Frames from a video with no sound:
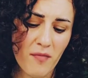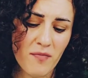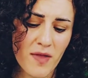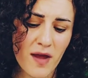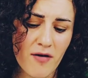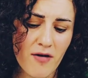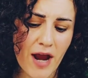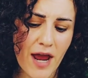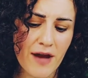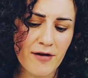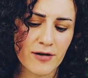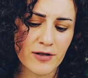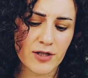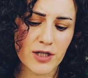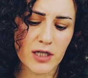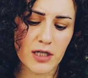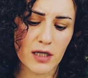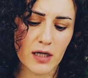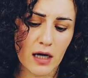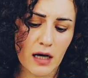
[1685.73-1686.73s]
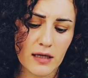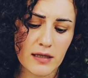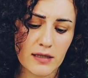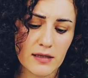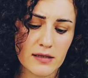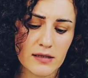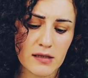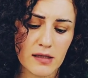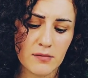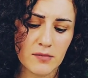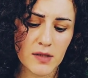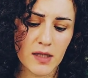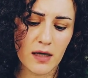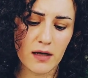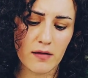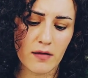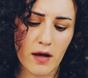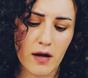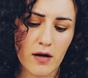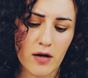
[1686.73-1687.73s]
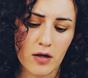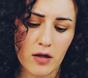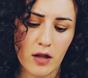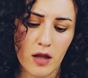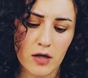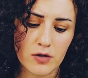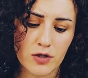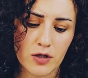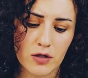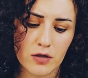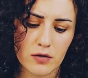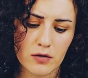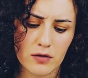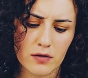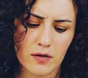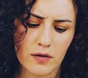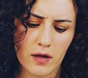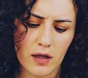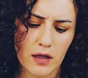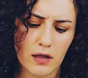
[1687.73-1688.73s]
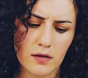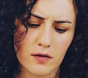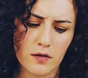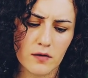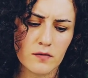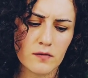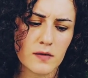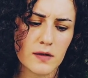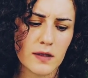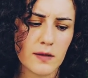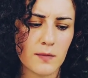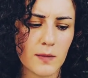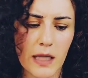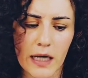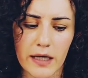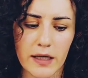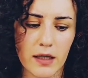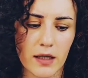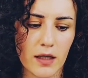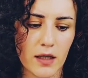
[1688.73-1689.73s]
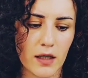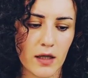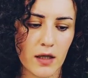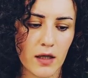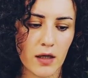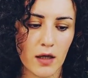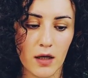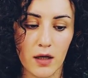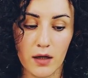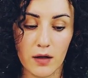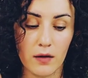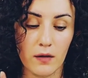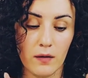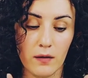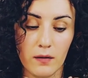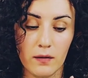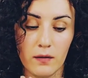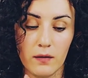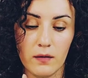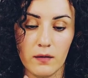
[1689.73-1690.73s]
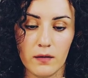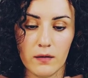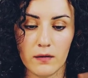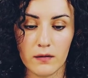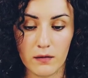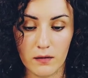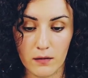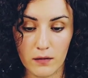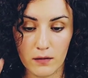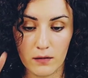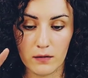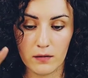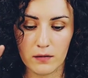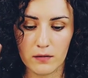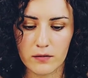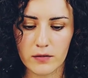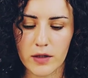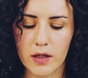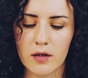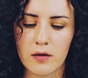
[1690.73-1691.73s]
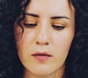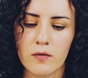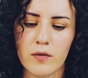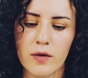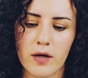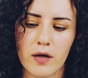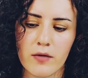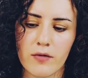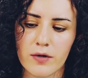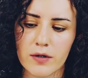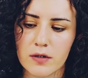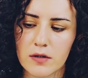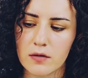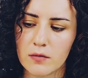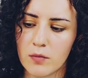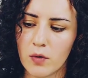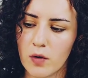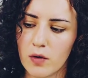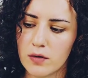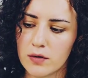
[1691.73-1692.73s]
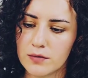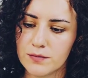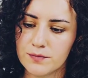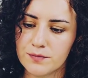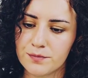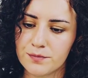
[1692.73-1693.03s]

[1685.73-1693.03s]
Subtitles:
their energy, it seems like they are logical. They don't seem like, you know, with a crystal ball.